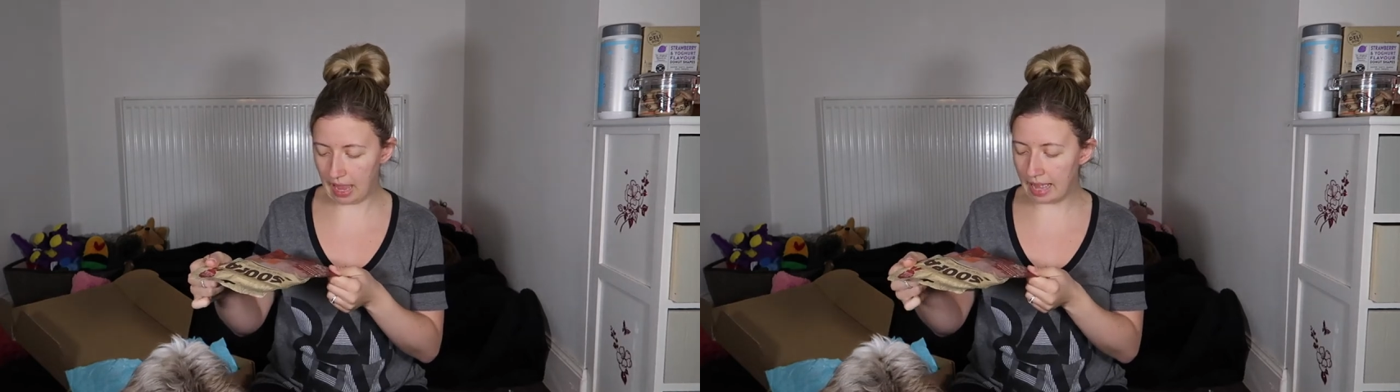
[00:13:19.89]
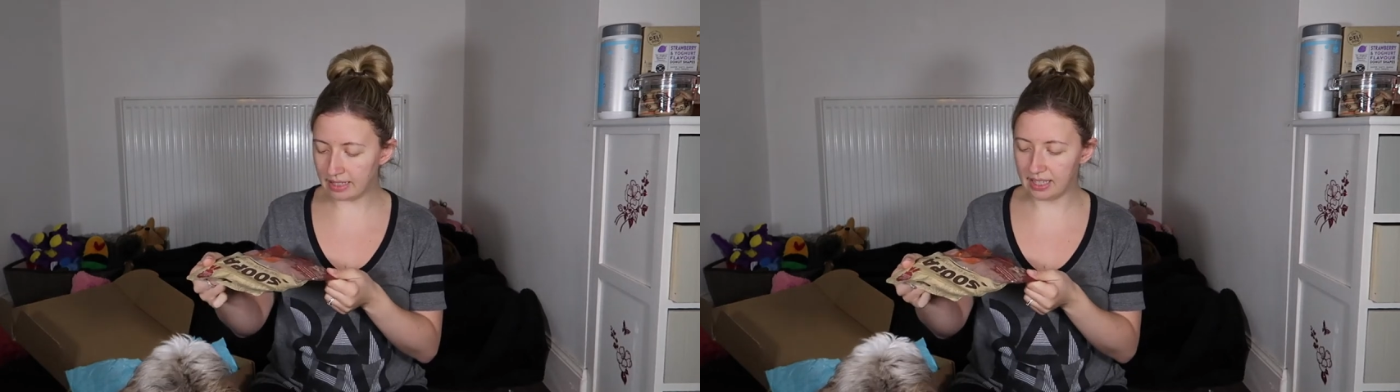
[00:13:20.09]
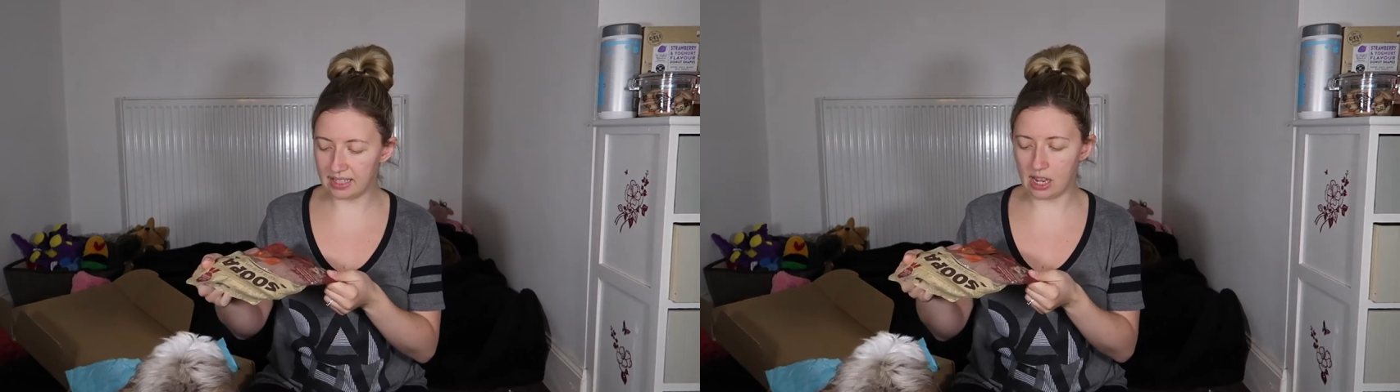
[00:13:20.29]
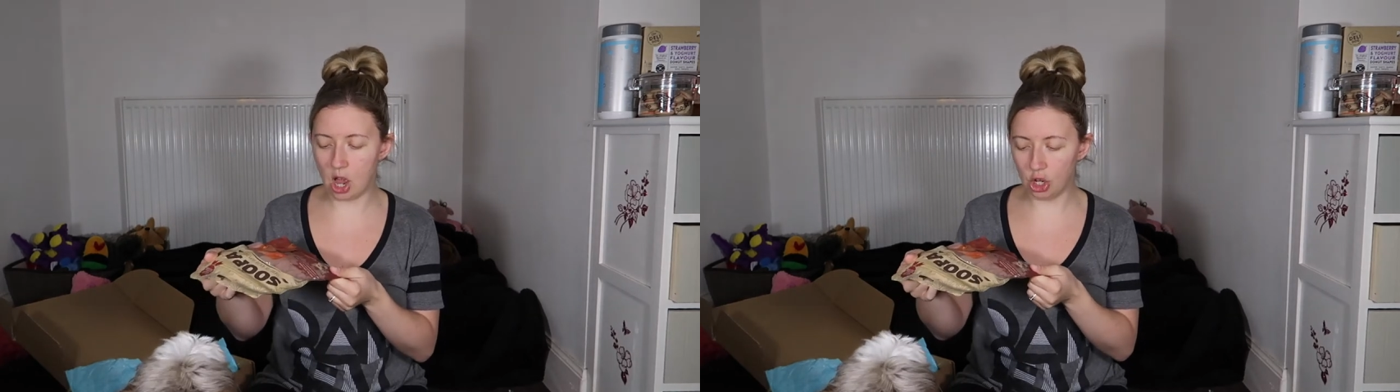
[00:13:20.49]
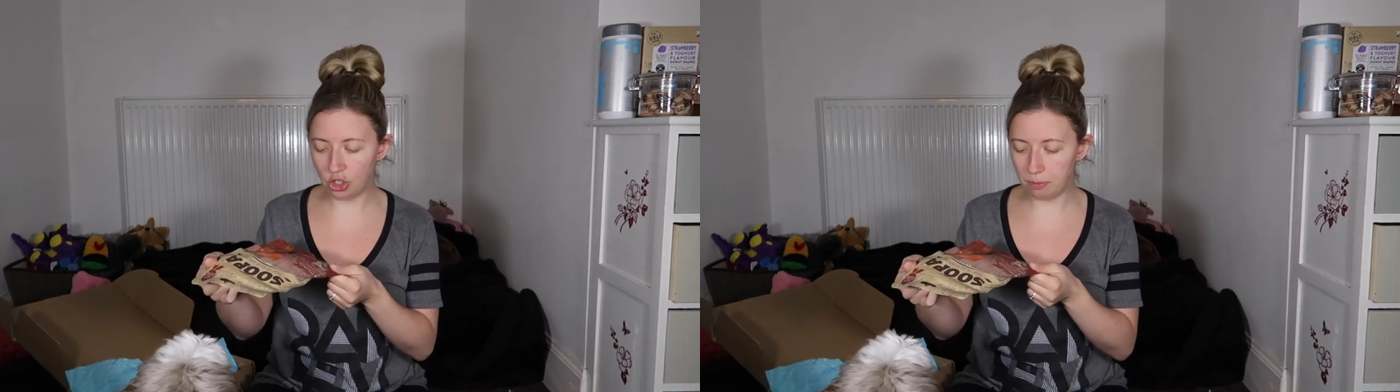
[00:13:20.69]
and it's
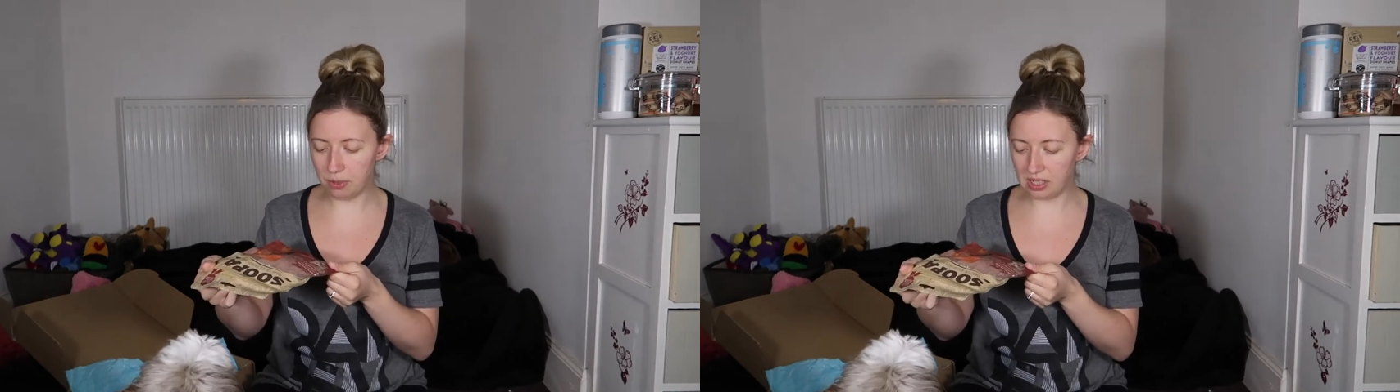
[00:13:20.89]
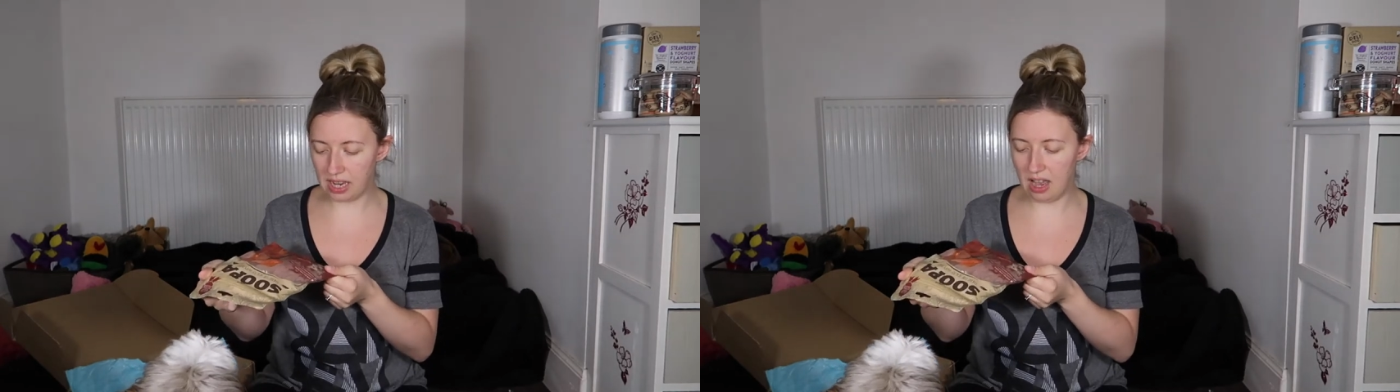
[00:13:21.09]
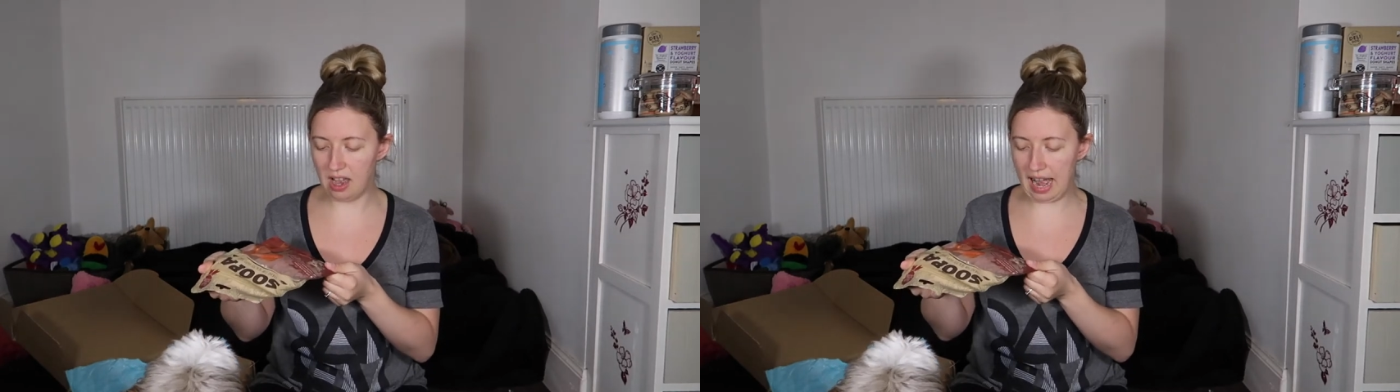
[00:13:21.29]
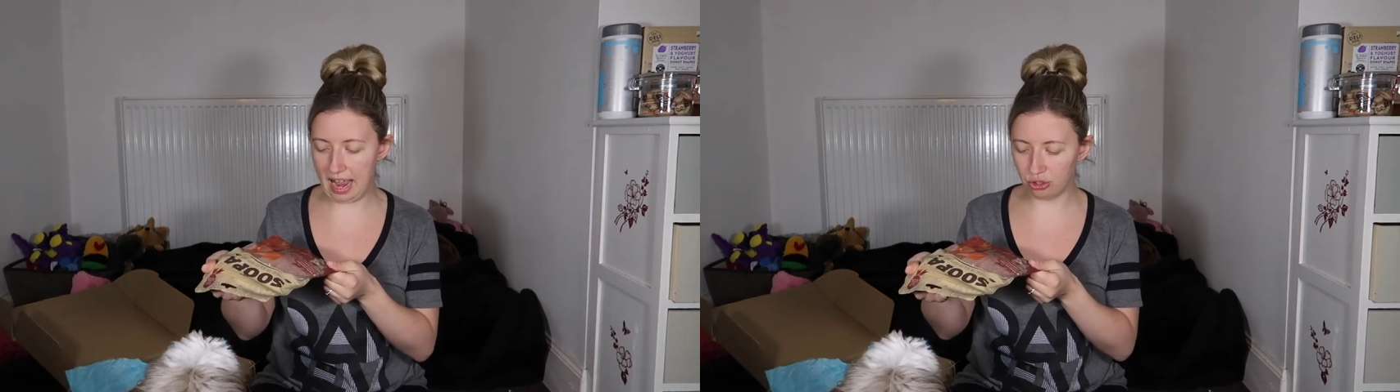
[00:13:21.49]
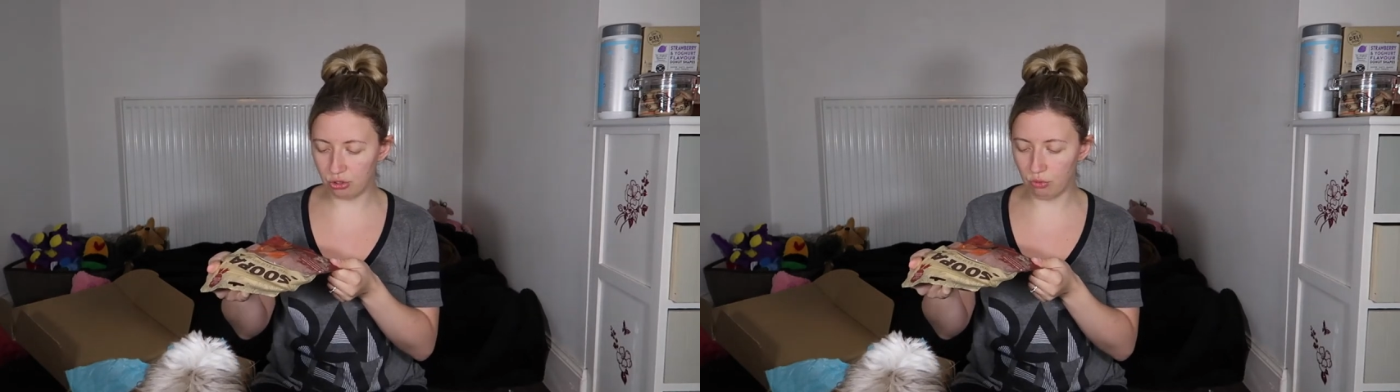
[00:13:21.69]
100%
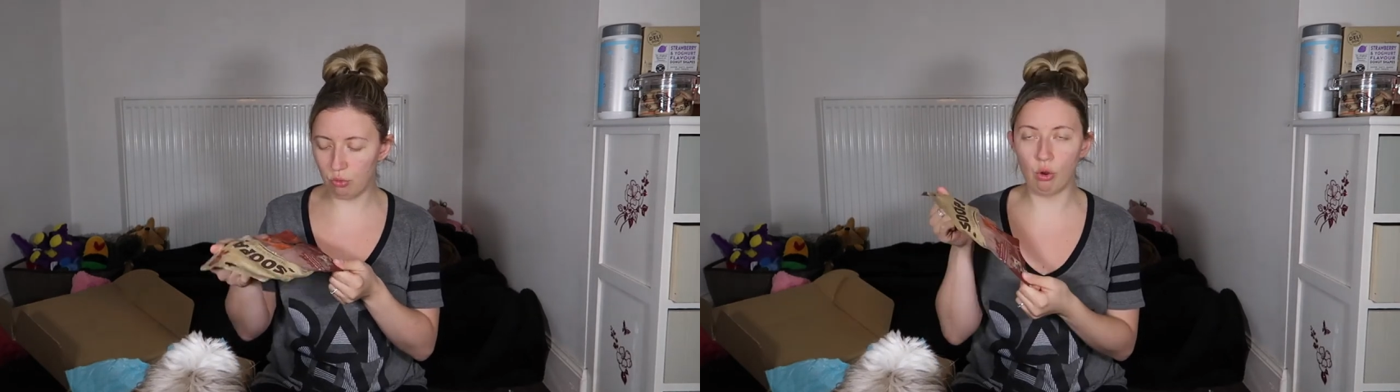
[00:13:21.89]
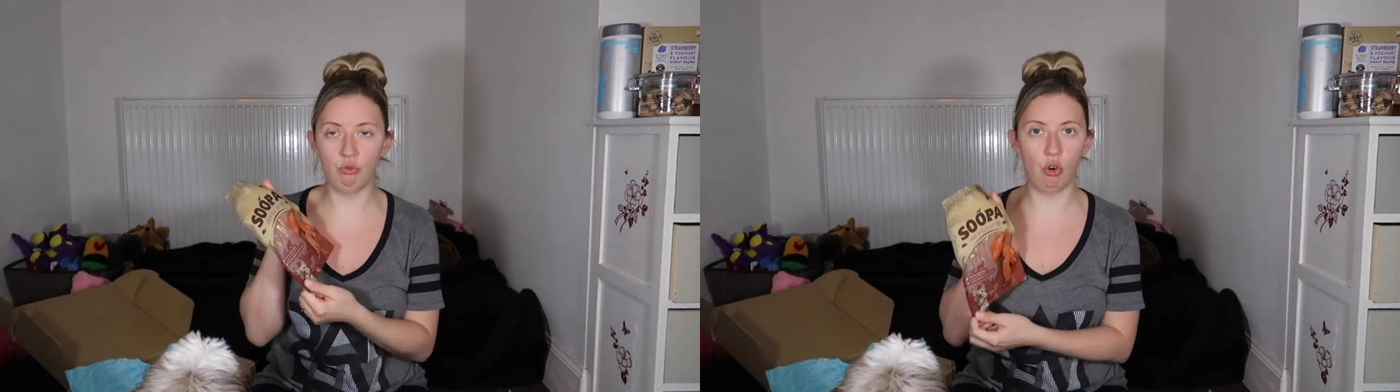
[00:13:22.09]
natural